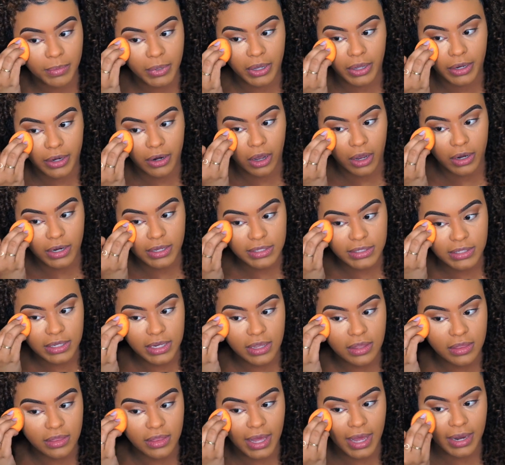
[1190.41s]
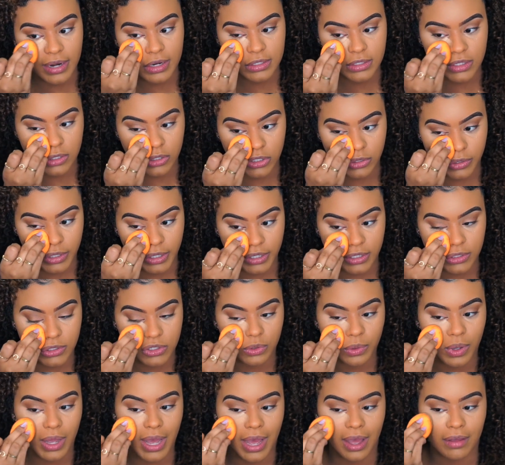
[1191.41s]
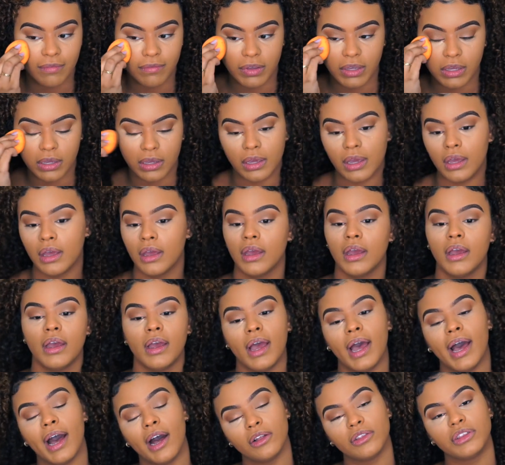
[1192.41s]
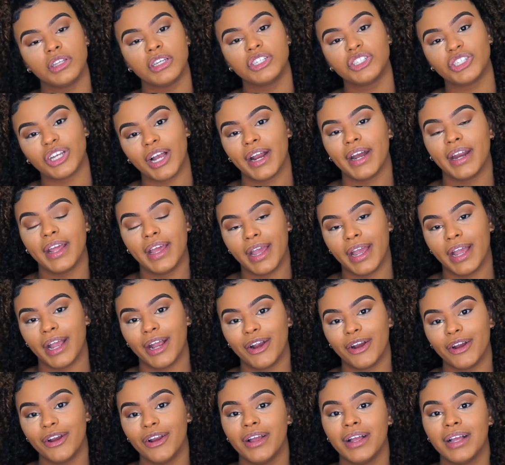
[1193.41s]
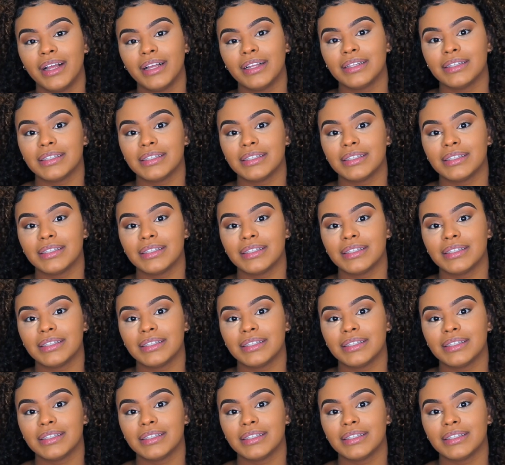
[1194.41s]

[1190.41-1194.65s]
But honestly, that is the trick to having healthy, shiny hair.